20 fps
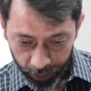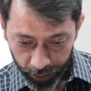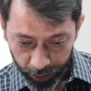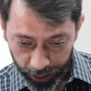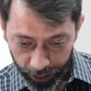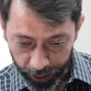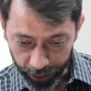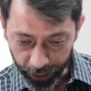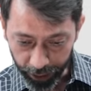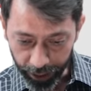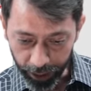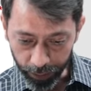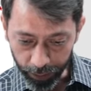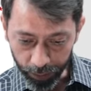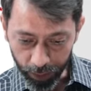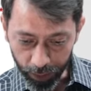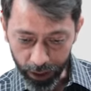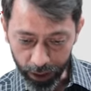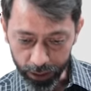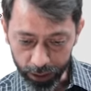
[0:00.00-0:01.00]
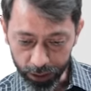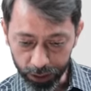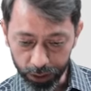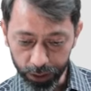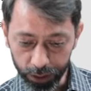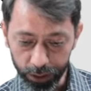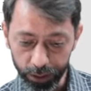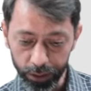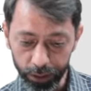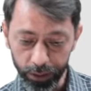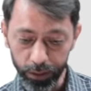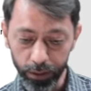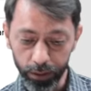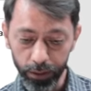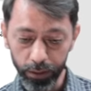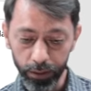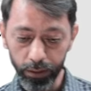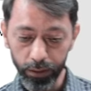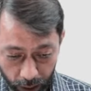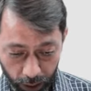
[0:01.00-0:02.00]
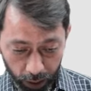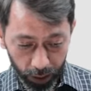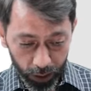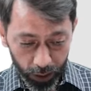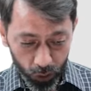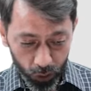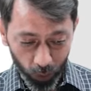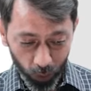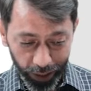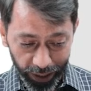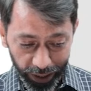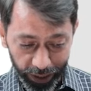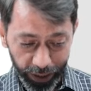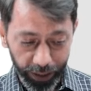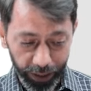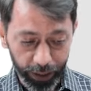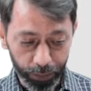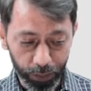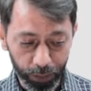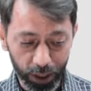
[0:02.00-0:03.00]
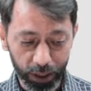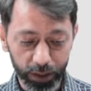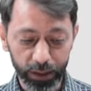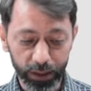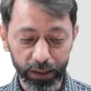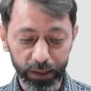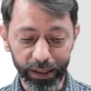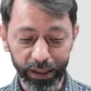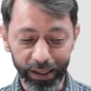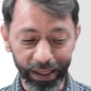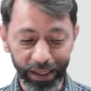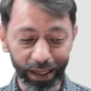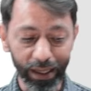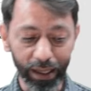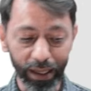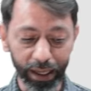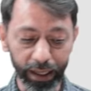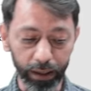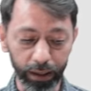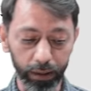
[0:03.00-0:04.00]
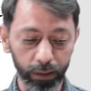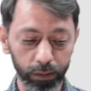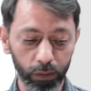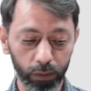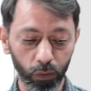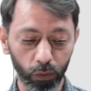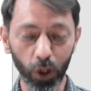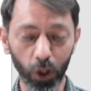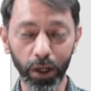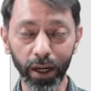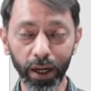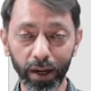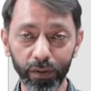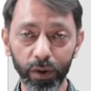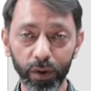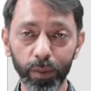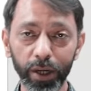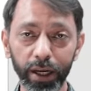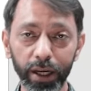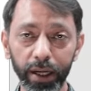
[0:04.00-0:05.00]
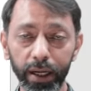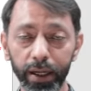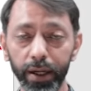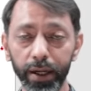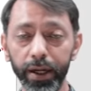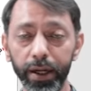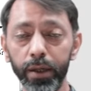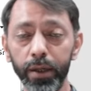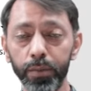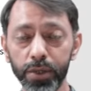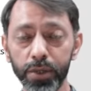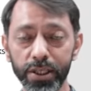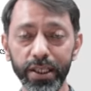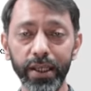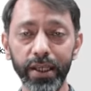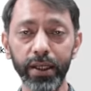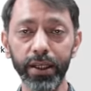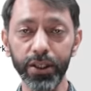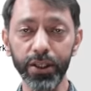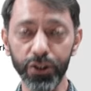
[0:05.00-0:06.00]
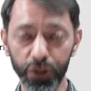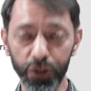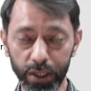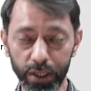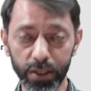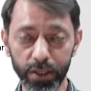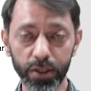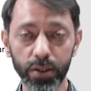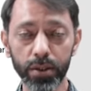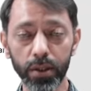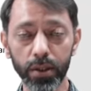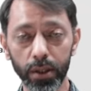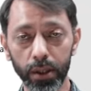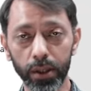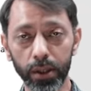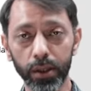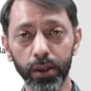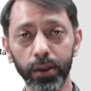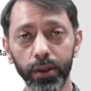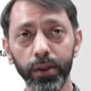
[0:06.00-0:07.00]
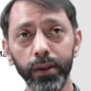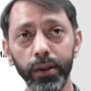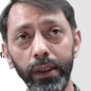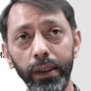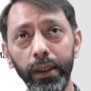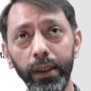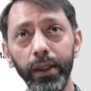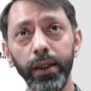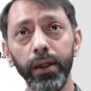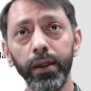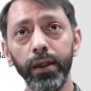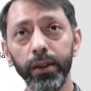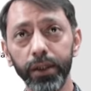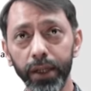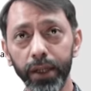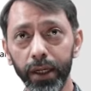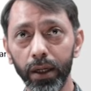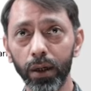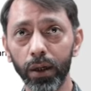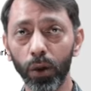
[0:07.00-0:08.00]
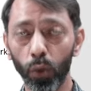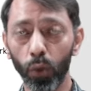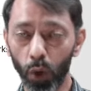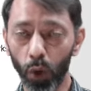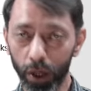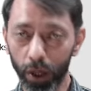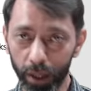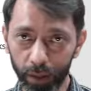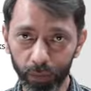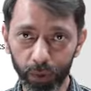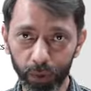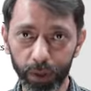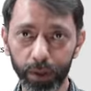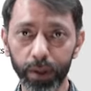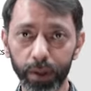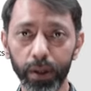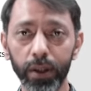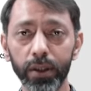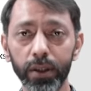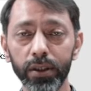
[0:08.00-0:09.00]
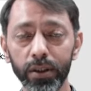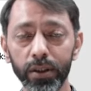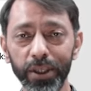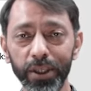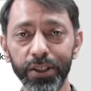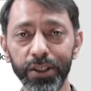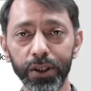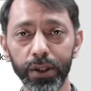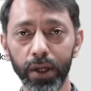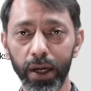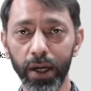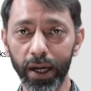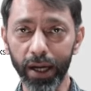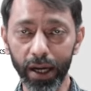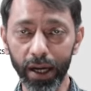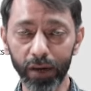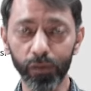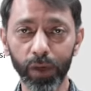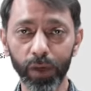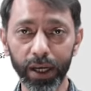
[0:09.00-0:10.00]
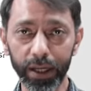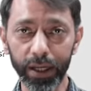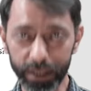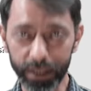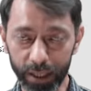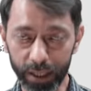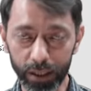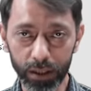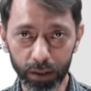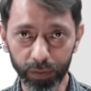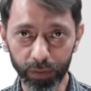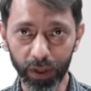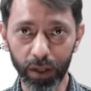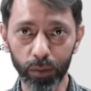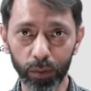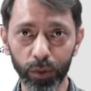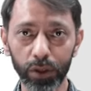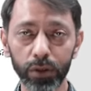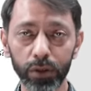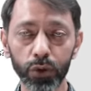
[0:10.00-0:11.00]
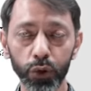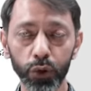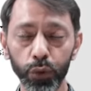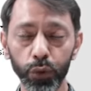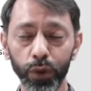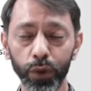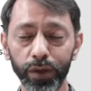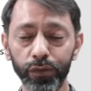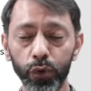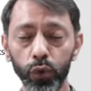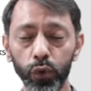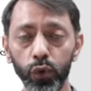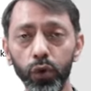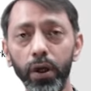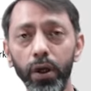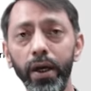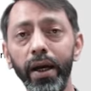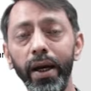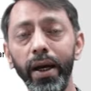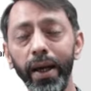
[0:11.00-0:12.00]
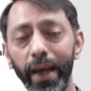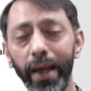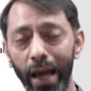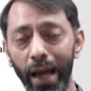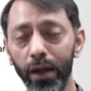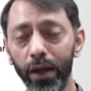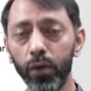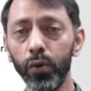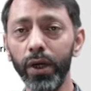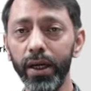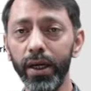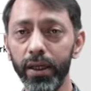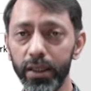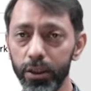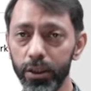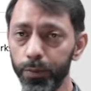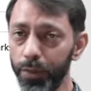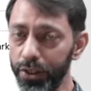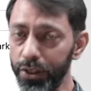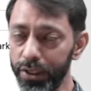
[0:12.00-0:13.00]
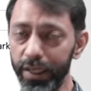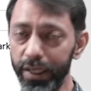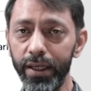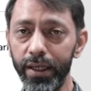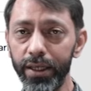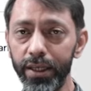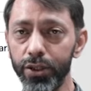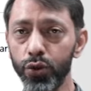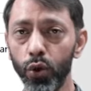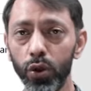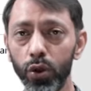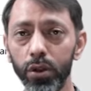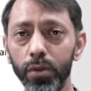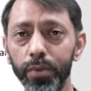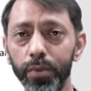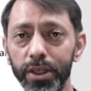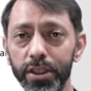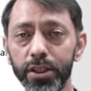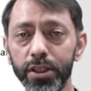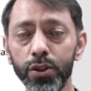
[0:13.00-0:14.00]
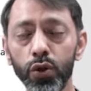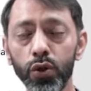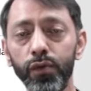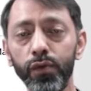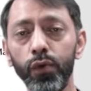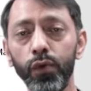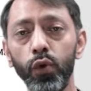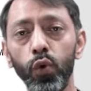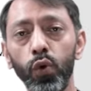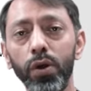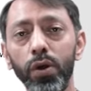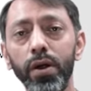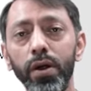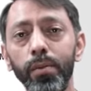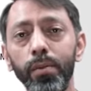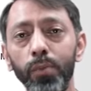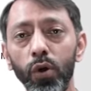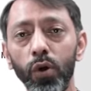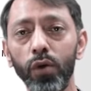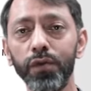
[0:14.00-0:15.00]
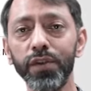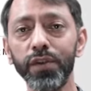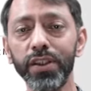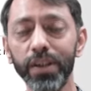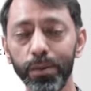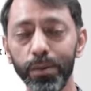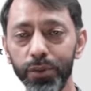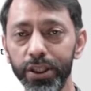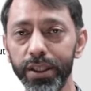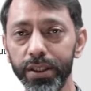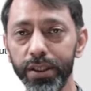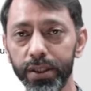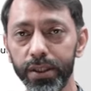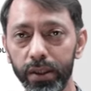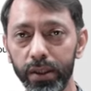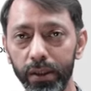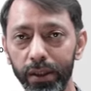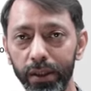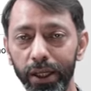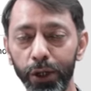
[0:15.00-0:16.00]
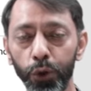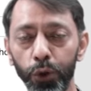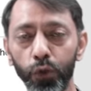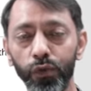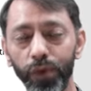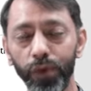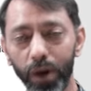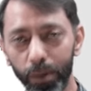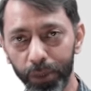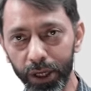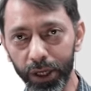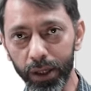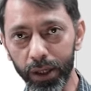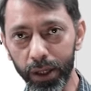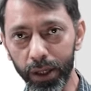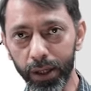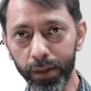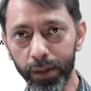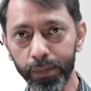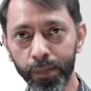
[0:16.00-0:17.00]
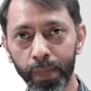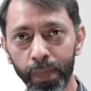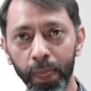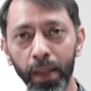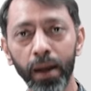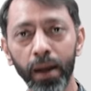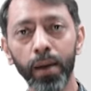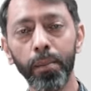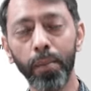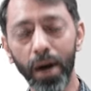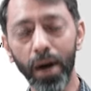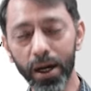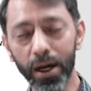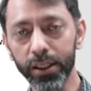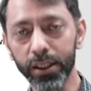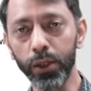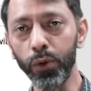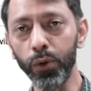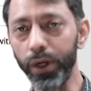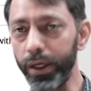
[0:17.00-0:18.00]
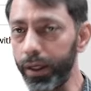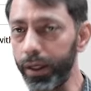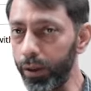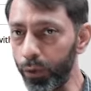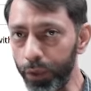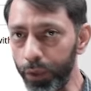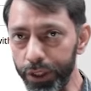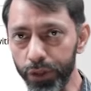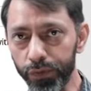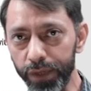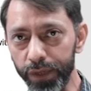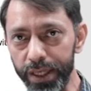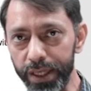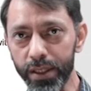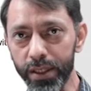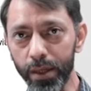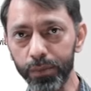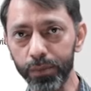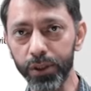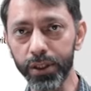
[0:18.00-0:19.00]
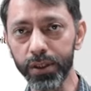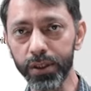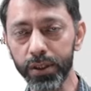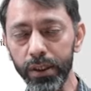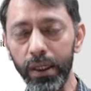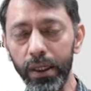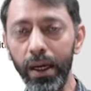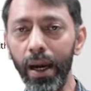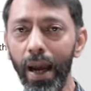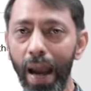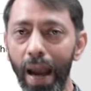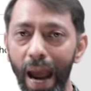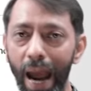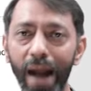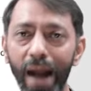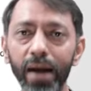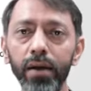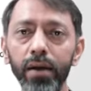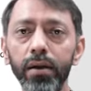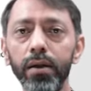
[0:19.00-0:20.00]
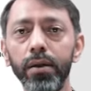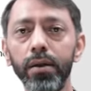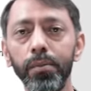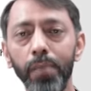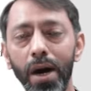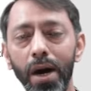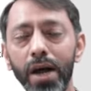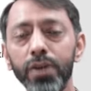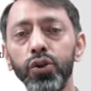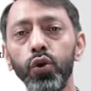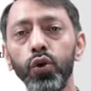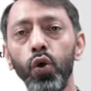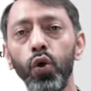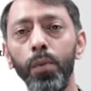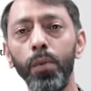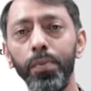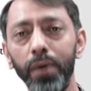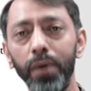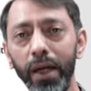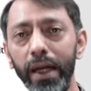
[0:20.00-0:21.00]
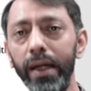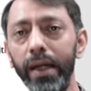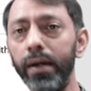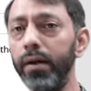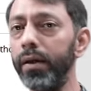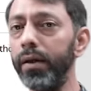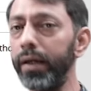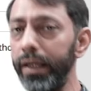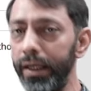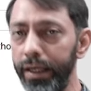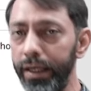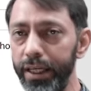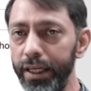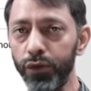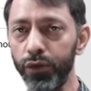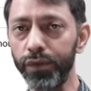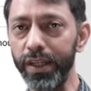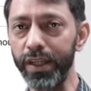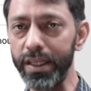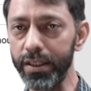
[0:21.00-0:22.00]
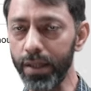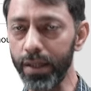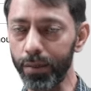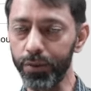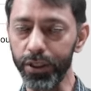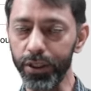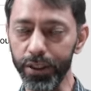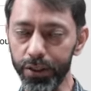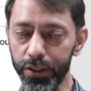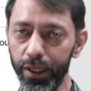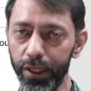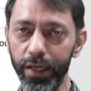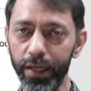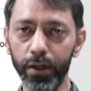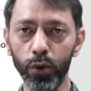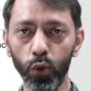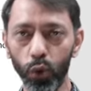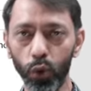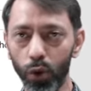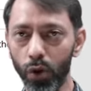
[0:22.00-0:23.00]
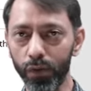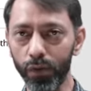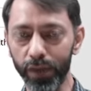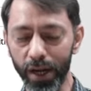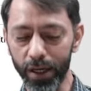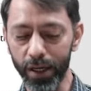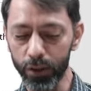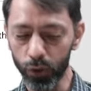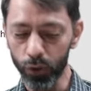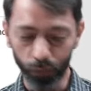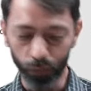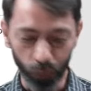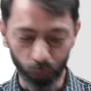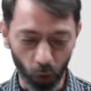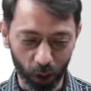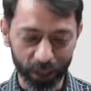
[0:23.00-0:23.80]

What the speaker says: Aggregate marks. So aggregate marks till date, whatever my aggregate percentage is, till whatever semester I have my results available. So you have to calculate this percentage on the basis of total number of subjects that you've appeared in, marks allocated to each of these subjects, and the marks obtained in each of these subjects. Take a total of that. So for